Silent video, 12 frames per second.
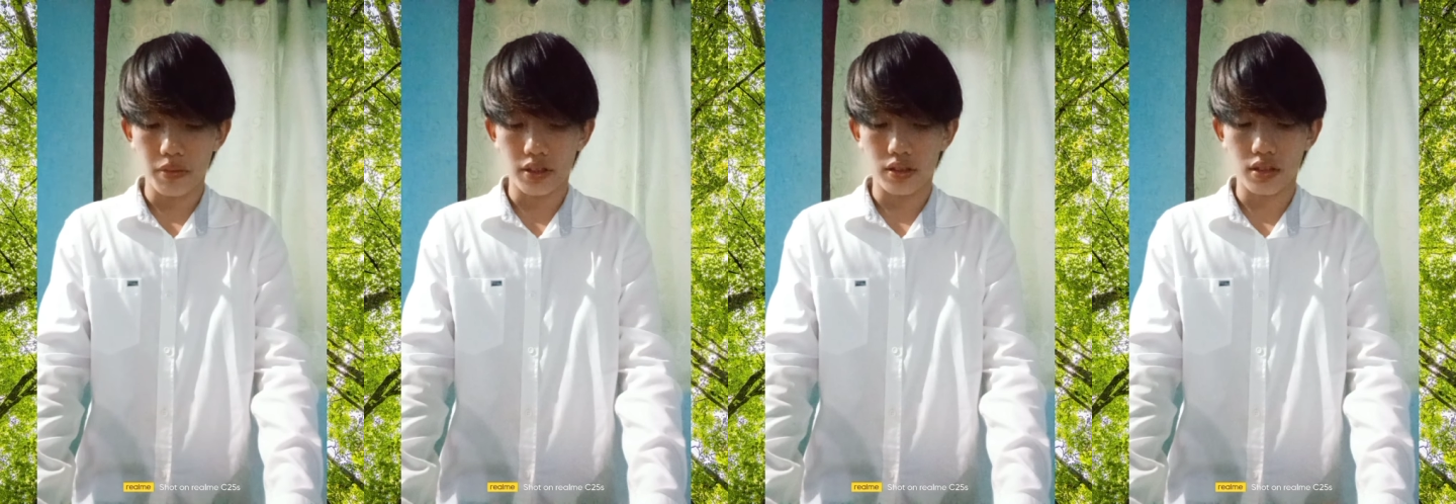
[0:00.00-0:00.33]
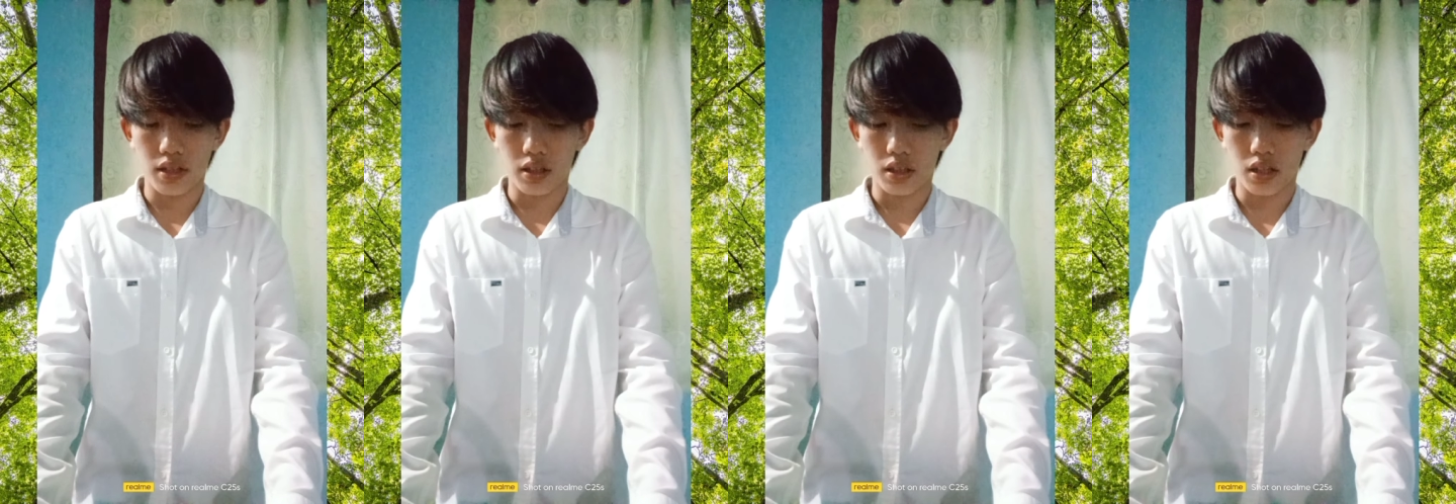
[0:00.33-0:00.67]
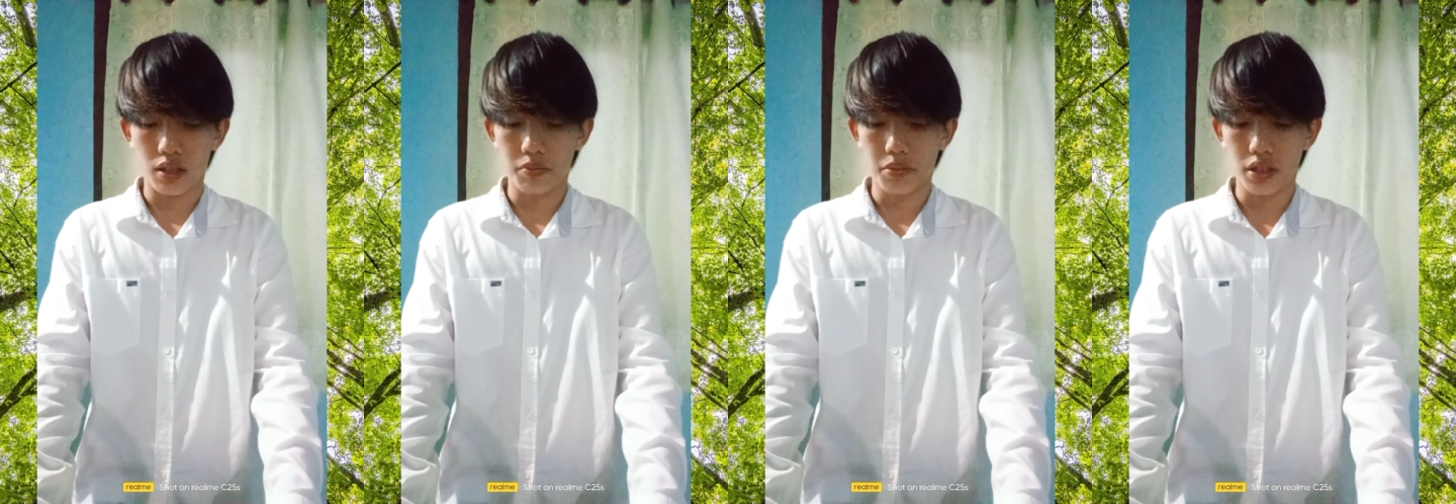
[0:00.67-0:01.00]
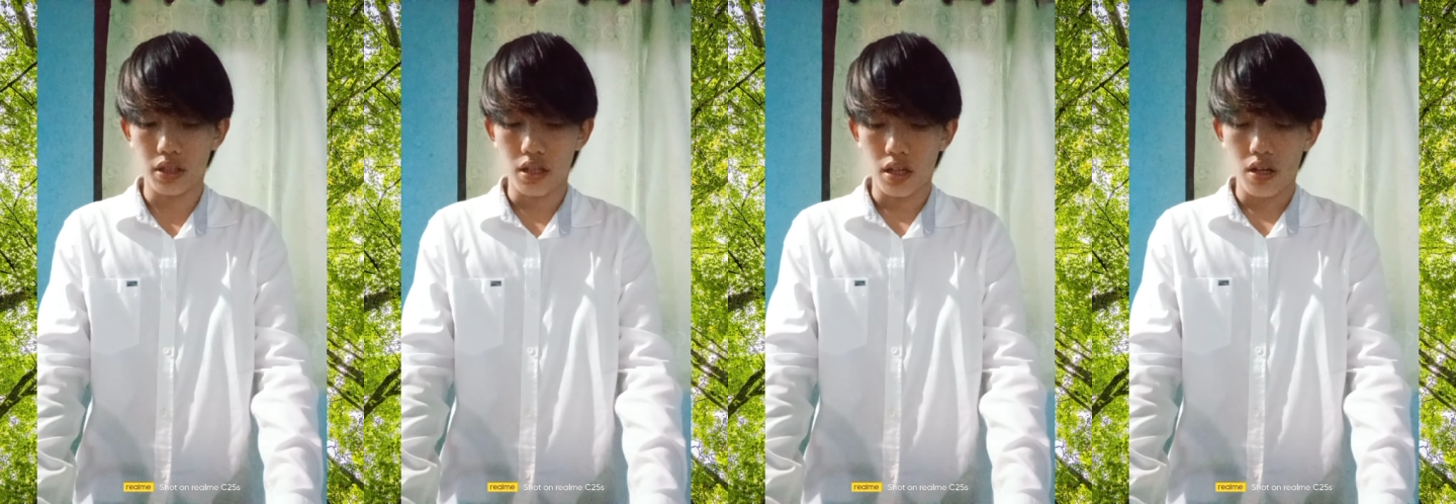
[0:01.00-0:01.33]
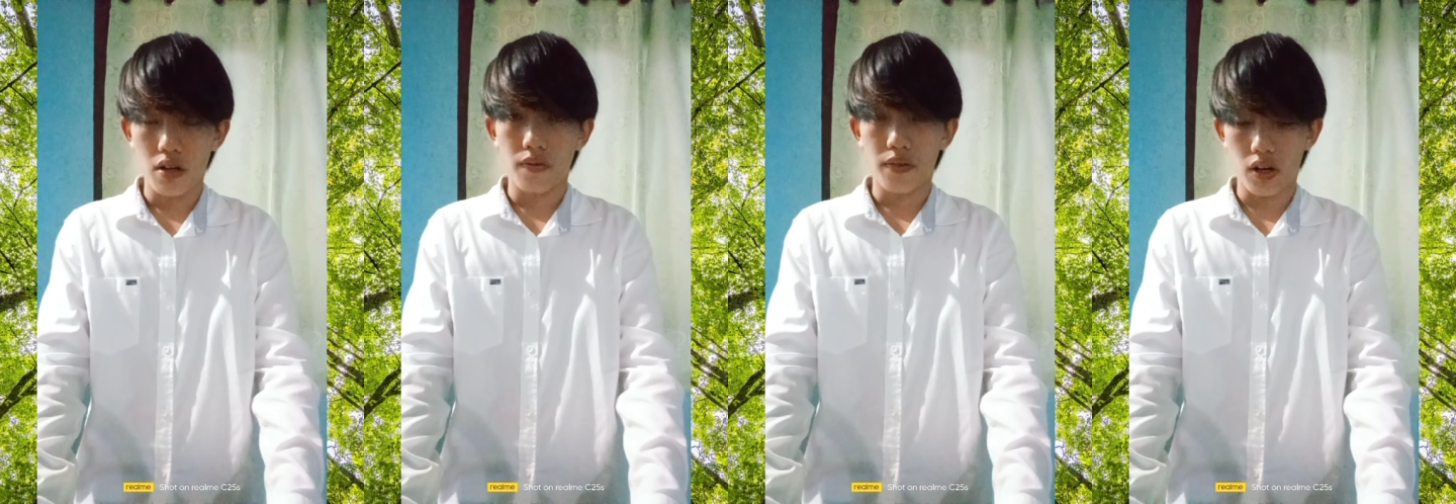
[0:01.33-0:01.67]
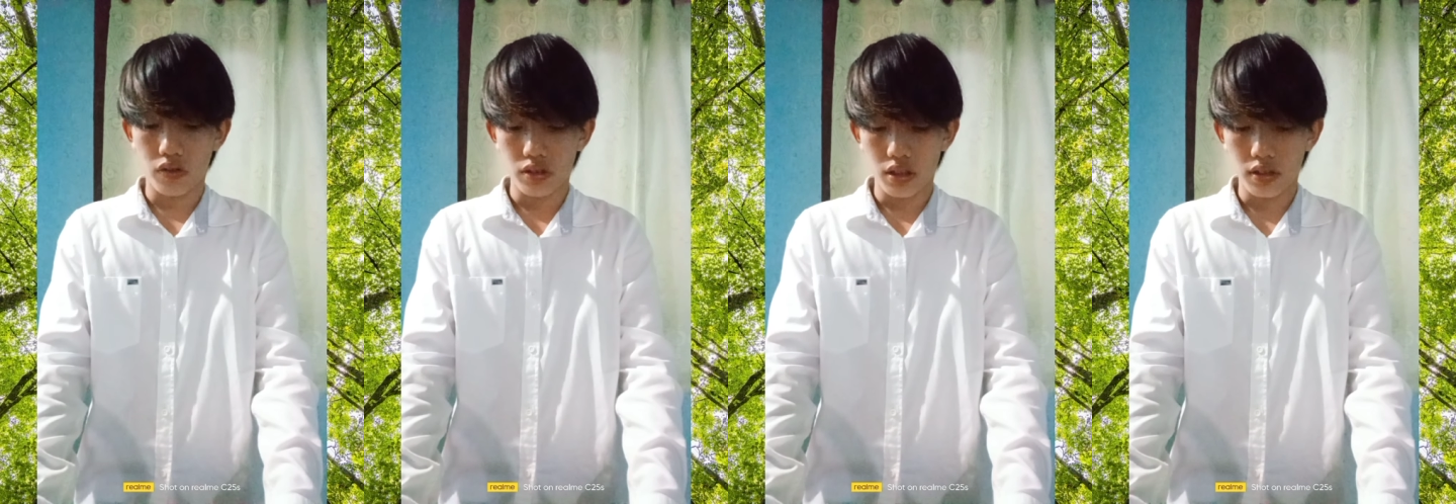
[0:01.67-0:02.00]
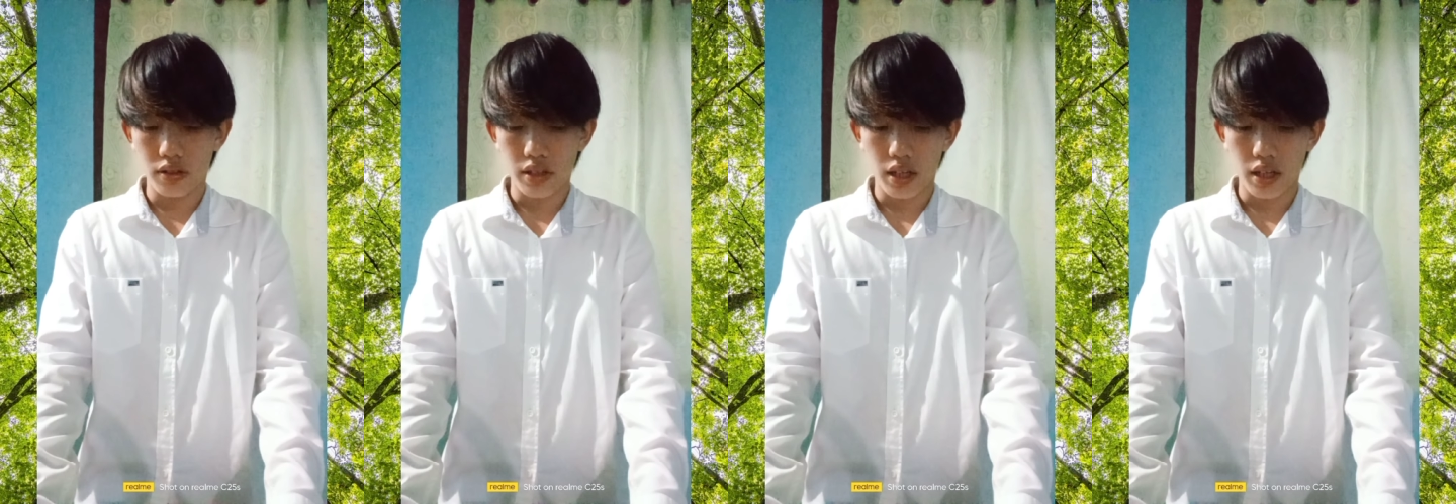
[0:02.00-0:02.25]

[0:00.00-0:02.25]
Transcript: found inside of a chloroplast.